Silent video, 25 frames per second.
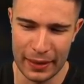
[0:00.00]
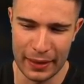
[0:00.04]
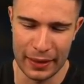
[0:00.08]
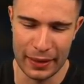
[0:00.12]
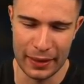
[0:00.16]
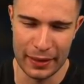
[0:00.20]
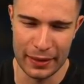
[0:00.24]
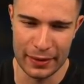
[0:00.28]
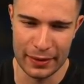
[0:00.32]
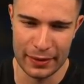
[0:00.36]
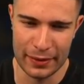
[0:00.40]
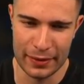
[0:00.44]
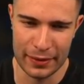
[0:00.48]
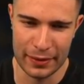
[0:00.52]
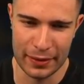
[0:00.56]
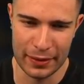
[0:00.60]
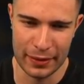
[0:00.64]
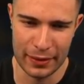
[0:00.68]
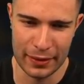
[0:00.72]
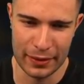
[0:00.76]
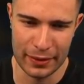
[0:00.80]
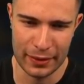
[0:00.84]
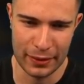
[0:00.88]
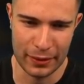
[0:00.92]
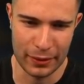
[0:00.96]

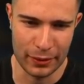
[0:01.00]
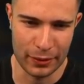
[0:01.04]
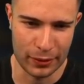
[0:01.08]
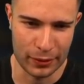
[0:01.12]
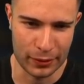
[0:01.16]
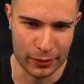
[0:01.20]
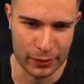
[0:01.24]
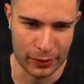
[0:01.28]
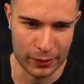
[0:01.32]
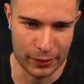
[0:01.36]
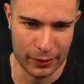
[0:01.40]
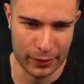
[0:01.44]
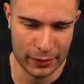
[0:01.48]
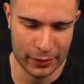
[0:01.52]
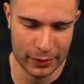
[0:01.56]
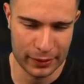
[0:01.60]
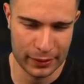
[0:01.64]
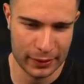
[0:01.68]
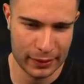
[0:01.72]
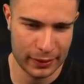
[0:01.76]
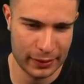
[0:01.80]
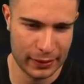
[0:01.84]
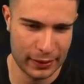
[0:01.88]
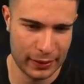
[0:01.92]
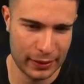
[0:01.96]
Insta gold.
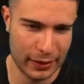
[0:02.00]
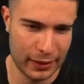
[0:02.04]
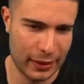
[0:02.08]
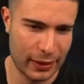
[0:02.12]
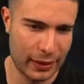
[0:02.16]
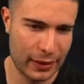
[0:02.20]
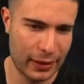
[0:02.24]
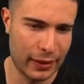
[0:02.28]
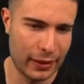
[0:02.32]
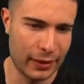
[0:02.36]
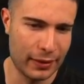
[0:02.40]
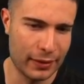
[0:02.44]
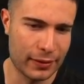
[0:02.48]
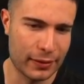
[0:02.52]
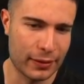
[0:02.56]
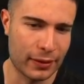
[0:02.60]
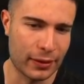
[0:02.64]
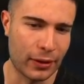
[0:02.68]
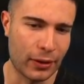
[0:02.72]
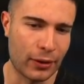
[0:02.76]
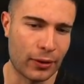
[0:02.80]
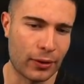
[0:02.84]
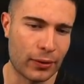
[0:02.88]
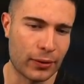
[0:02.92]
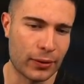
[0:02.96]
Insta
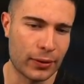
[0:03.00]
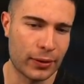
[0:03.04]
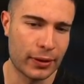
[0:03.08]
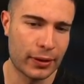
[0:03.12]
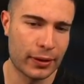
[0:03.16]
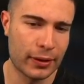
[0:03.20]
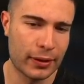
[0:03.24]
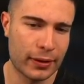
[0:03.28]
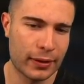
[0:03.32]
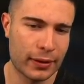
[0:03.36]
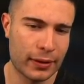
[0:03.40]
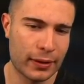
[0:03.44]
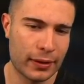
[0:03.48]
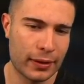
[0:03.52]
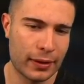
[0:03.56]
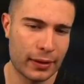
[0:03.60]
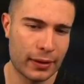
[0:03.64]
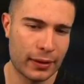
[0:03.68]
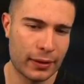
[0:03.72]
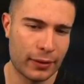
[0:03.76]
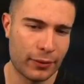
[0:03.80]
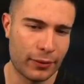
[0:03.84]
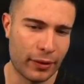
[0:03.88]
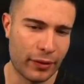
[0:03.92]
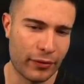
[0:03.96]
gold.
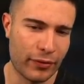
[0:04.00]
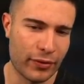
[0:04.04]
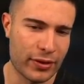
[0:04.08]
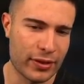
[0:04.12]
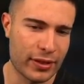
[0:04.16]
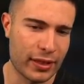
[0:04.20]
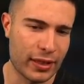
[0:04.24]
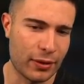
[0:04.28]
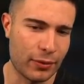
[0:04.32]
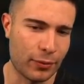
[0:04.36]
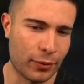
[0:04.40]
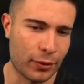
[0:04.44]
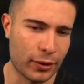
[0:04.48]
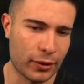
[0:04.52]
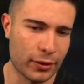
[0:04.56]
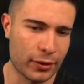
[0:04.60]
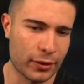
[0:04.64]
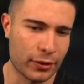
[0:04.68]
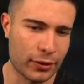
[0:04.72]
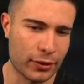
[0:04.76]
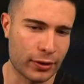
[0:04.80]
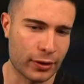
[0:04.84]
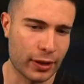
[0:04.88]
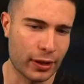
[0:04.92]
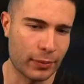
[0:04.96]
We haven't seen one, so
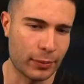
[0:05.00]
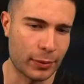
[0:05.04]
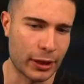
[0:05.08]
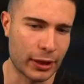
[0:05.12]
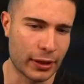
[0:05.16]
it's coming.